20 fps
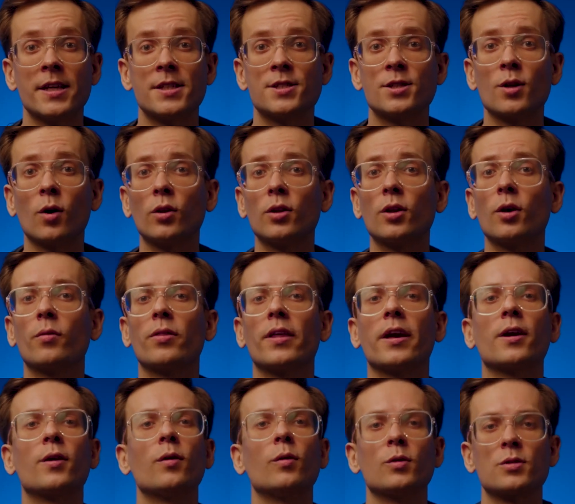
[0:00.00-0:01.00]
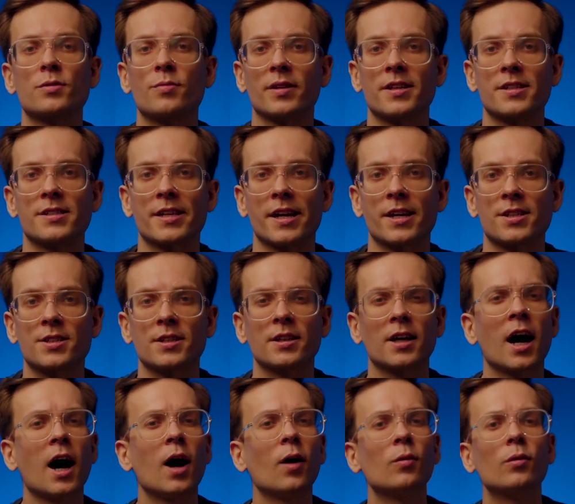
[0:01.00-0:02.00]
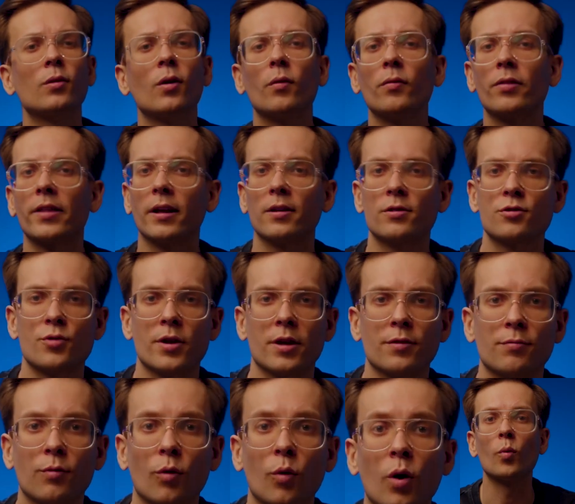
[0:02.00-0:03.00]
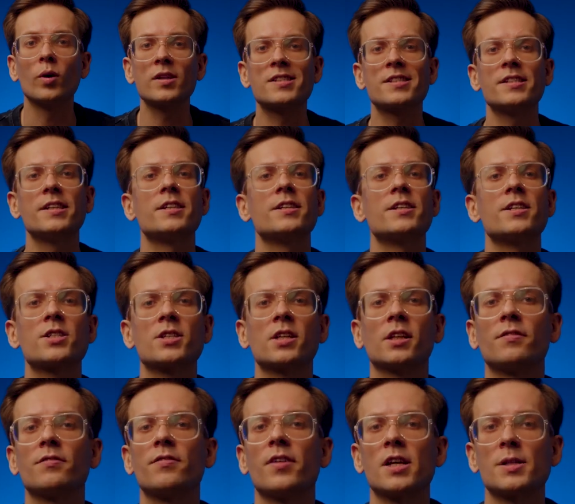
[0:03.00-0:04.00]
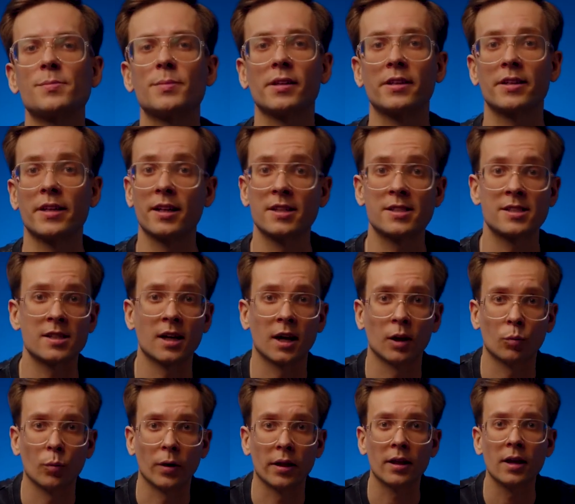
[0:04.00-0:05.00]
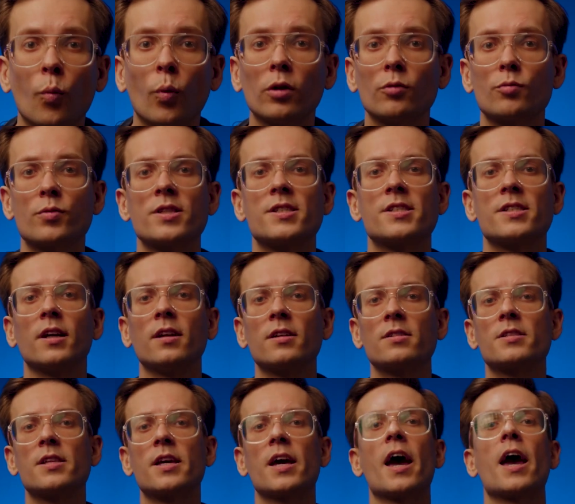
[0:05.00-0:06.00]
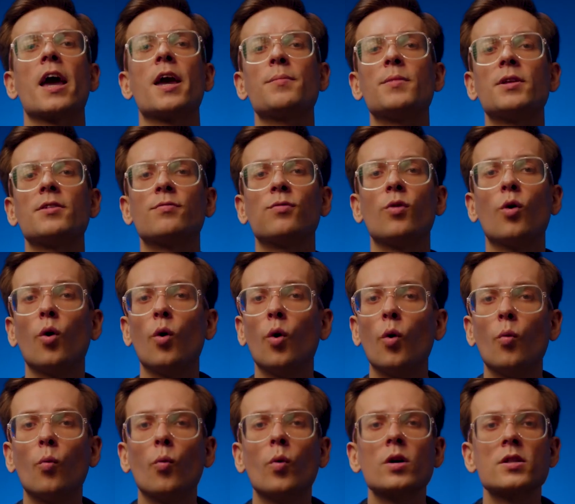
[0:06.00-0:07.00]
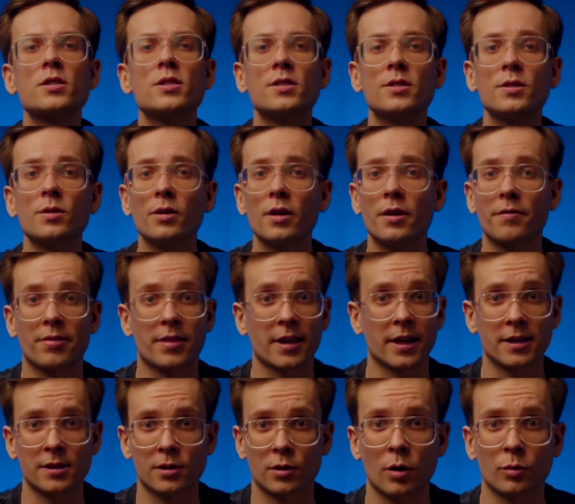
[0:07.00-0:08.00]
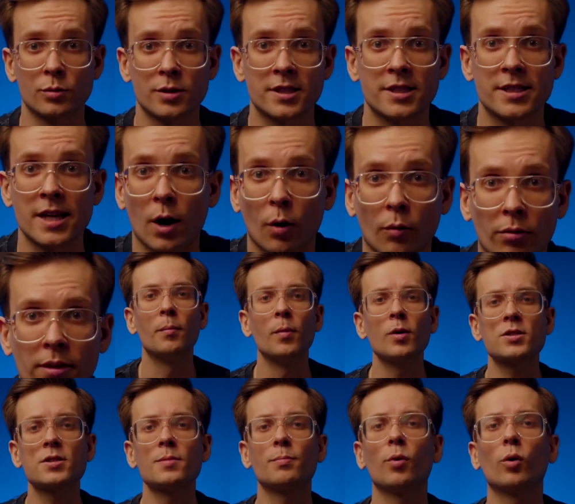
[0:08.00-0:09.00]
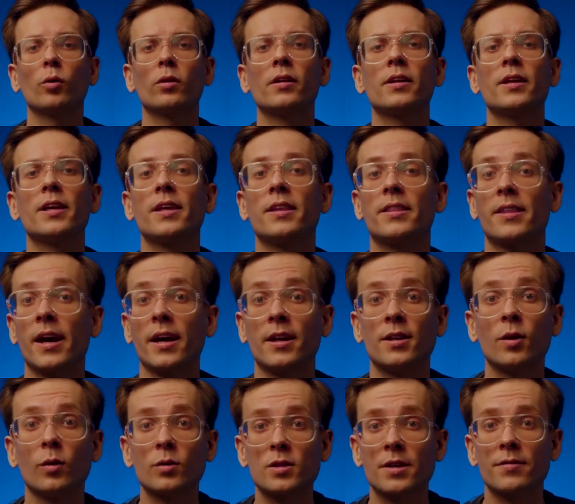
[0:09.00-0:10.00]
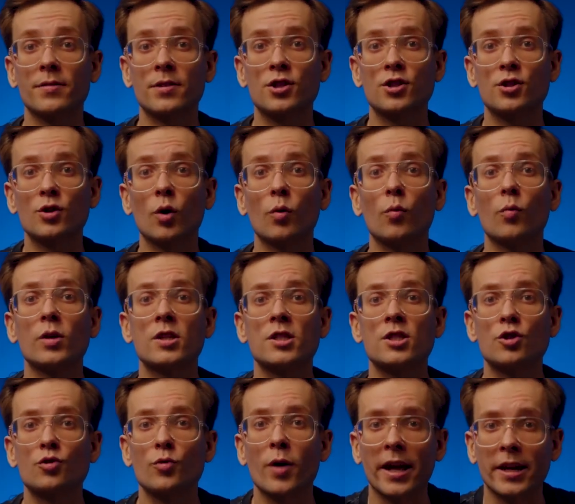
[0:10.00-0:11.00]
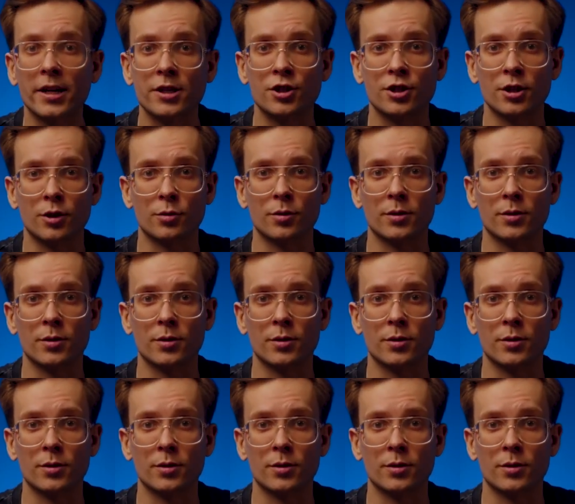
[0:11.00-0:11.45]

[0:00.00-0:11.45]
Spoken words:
don't know their goals for the session, how long they'll trade for, what's the initial investment they'll start with, what results they're aiming for, or what to do if things go south. Most importantly, they are not even sure what strategy to